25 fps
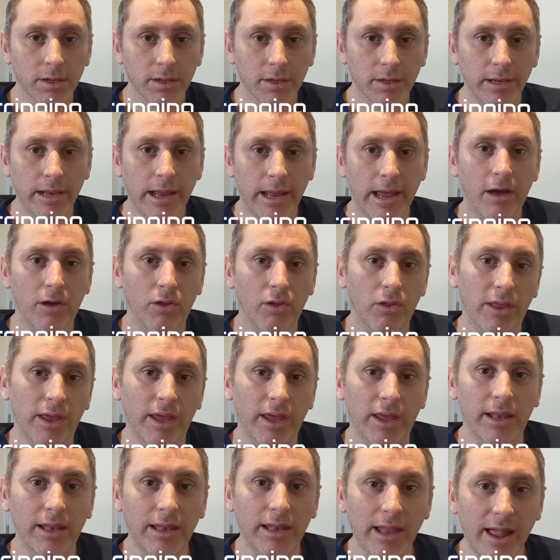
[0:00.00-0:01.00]
Now
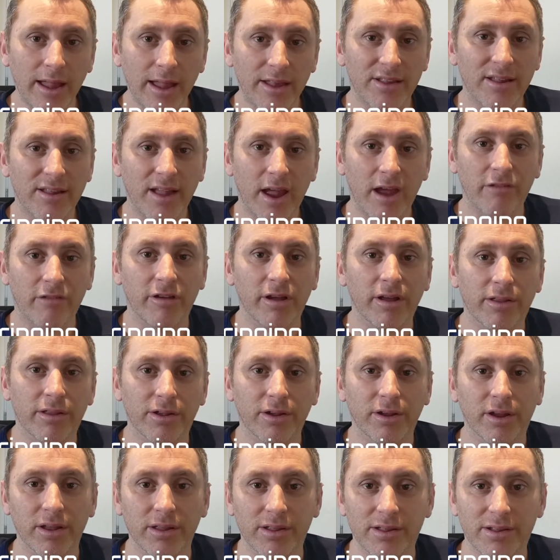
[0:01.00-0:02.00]
the last area to
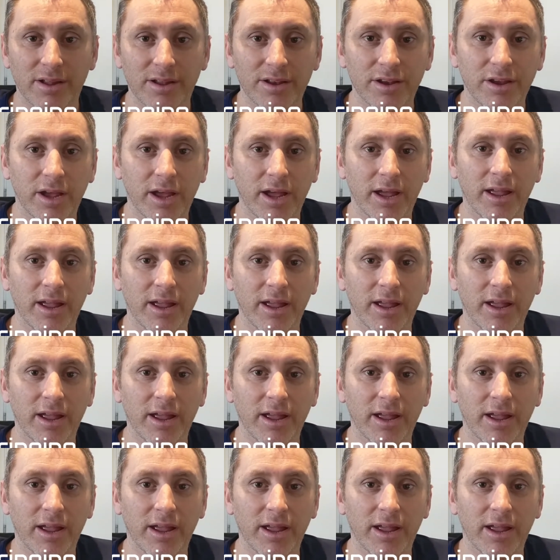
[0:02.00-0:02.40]
consider